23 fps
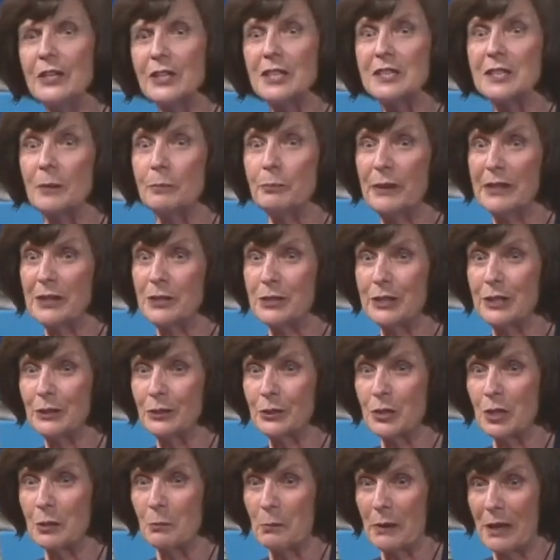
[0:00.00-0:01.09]
is a big deal
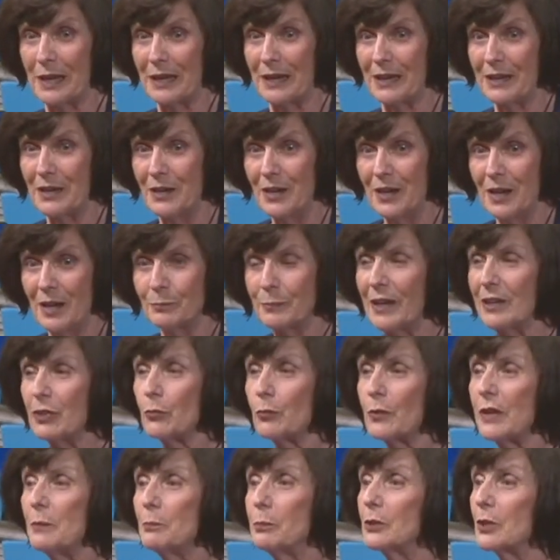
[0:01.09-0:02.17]
to me. My
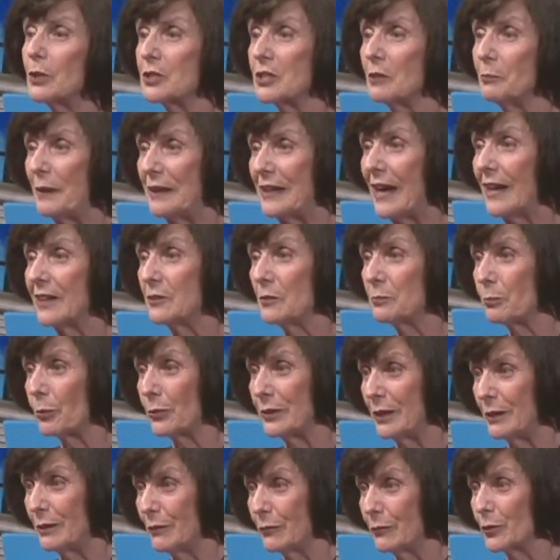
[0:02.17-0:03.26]
3 books have been out of
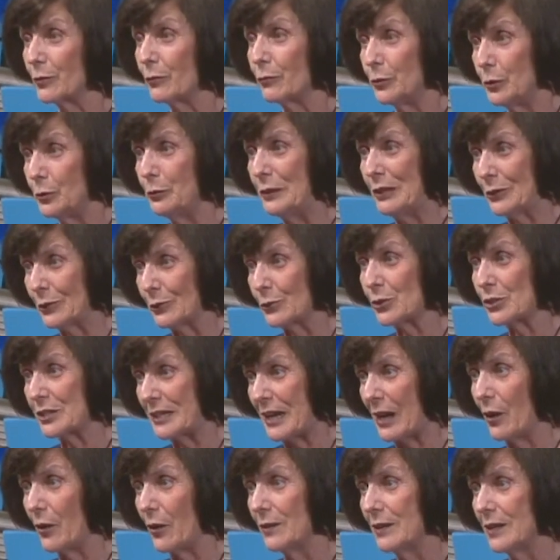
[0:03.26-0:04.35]
print for a few years
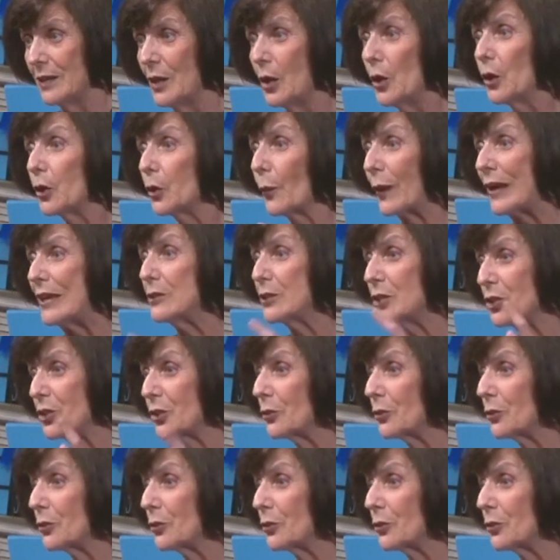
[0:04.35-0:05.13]
now. Grace to